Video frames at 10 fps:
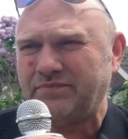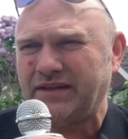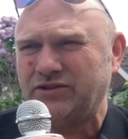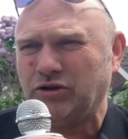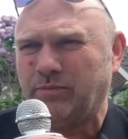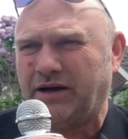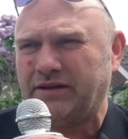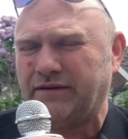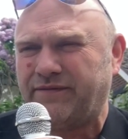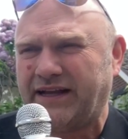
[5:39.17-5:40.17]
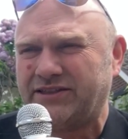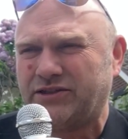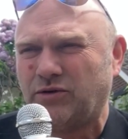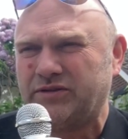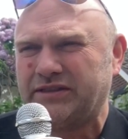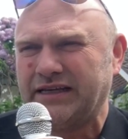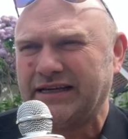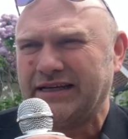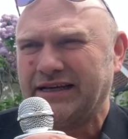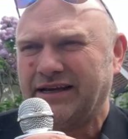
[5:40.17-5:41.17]
It's all part of the effect, of course.
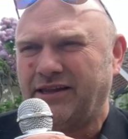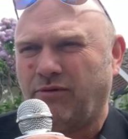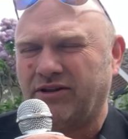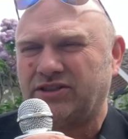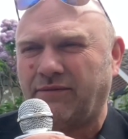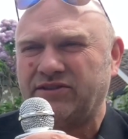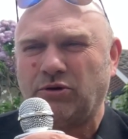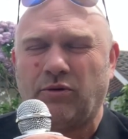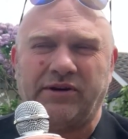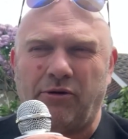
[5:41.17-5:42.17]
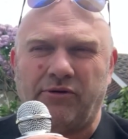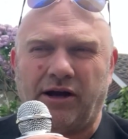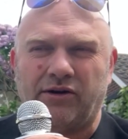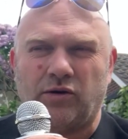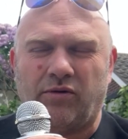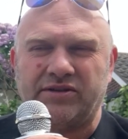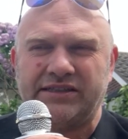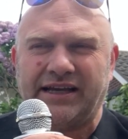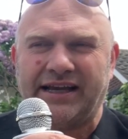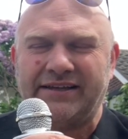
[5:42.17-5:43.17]
Now, what we don't know, of course, is
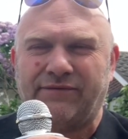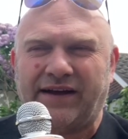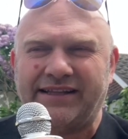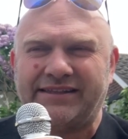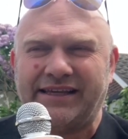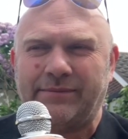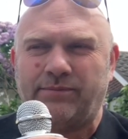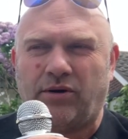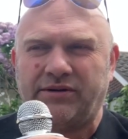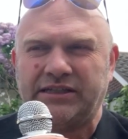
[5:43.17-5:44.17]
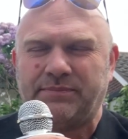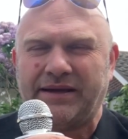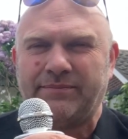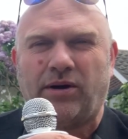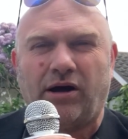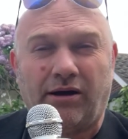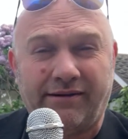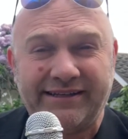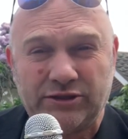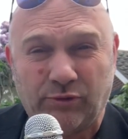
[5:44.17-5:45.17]
that in fact the body's been
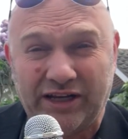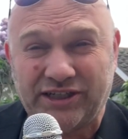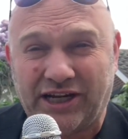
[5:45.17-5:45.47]
partly switched.